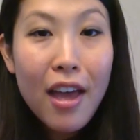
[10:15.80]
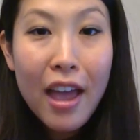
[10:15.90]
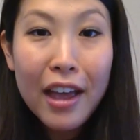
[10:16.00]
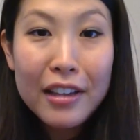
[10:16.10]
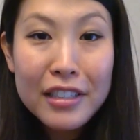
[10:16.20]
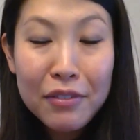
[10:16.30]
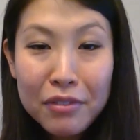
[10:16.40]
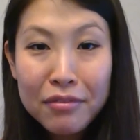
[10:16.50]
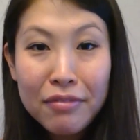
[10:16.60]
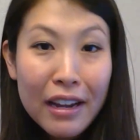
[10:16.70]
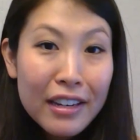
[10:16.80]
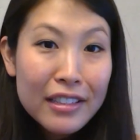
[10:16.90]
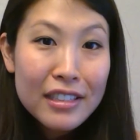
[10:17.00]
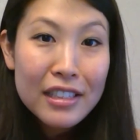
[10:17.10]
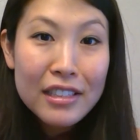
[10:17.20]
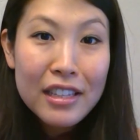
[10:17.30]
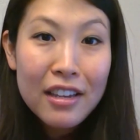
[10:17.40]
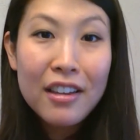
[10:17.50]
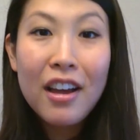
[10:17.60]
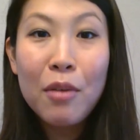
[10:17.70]
And even finances.
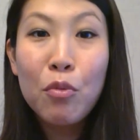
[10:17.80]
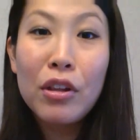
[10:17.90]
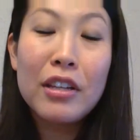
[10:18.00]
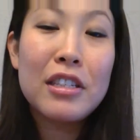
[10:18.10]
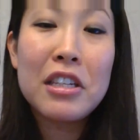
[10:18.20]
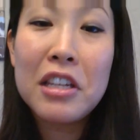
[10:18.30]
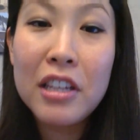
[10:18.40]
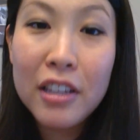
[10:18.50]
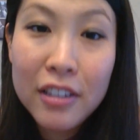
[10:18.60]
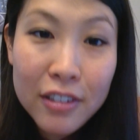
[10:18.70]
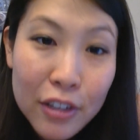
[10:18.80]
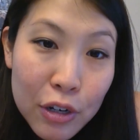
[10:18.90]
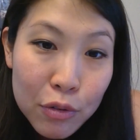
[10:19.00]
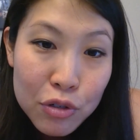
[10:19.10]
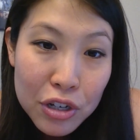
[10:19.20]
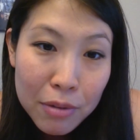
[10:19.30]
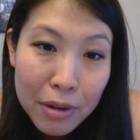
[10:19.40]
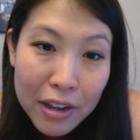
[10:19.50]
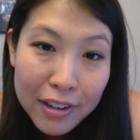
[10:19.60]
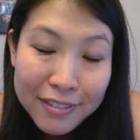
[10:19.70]
I'm willing to, share
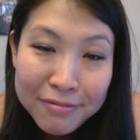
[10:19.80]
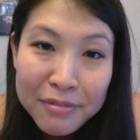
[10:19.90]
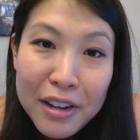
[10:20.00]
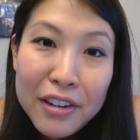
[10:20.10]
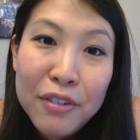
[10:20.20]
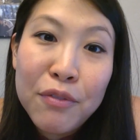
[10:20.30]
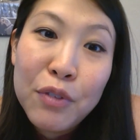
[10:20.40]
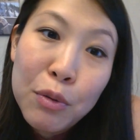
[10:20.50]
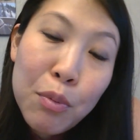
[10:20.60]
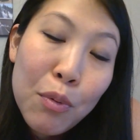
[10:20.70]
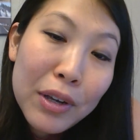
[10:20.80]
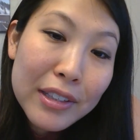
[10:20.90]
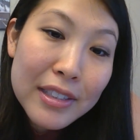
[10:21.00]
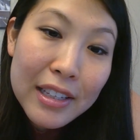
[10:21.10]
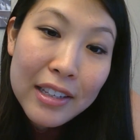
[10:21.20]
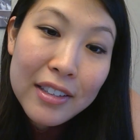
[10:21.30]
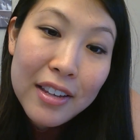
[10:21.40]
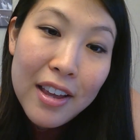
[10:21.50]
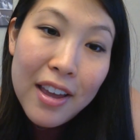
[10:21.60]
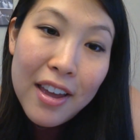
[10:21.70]
my kind of viewpoints and
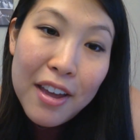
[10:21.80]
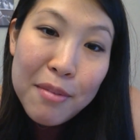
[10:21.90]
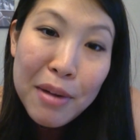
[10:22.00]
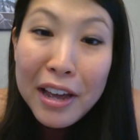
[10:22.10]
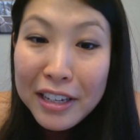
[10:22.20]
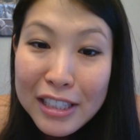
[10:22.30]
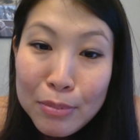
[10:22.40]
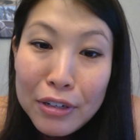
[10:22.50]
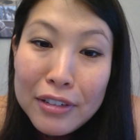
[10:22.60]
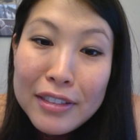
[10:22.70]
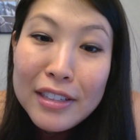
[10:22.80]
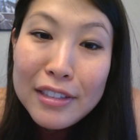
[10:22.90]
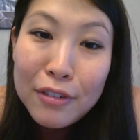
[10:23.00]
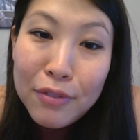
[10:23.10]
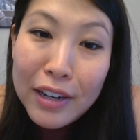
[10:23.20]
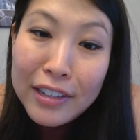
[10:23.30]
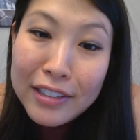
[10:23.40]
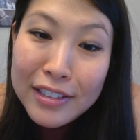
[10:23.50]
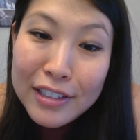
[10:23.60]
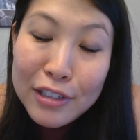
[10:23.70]
my experiences on
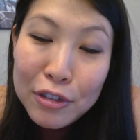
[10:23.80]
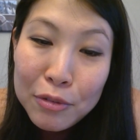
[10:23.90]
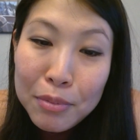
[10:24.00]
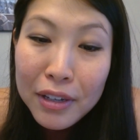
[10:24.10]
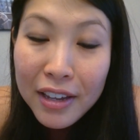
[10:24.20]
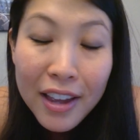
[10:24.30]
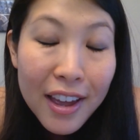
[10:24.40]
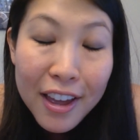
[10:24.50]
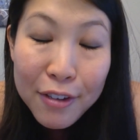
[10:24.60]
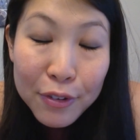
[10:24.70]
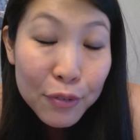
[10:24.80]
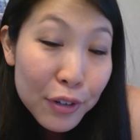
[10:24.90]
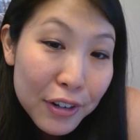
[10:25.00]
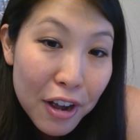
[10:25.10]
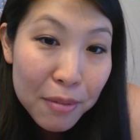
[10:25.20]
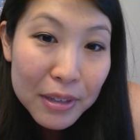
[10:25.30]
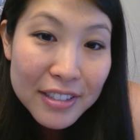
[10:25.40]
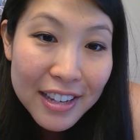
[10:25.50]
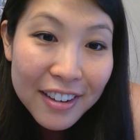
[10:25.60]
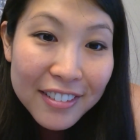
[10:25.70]
finances too. But feel free to comment
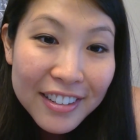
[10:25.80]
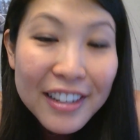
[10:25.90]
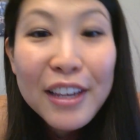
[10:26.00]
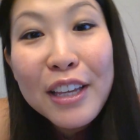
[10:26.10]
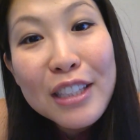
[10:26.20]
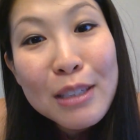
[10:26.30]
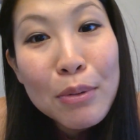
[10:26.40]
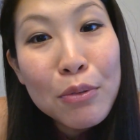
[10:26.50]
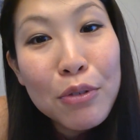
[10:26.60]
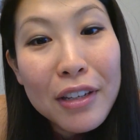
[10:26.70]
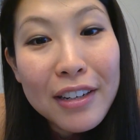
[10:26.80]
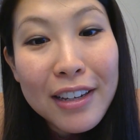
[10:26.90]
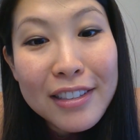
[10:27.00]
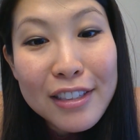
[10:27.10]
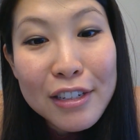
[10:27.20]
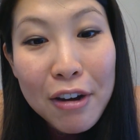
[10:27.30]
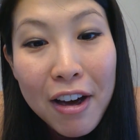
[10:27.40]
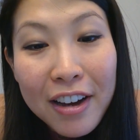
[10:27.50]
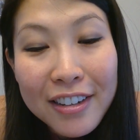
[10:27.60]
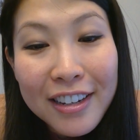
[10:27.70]
down. It's been really nice to
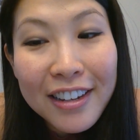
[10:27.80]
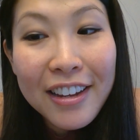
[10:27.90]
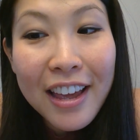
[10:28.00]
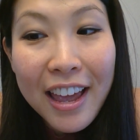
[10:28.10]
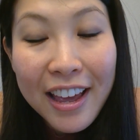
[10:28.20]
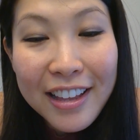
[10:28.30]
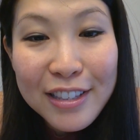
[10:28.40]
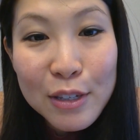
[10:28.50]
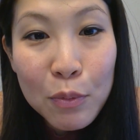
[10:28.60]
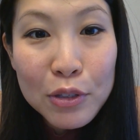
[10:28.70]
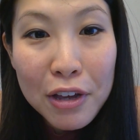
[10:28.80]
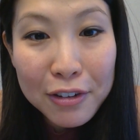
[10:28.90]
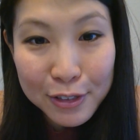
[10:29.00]
talk, and we'll talk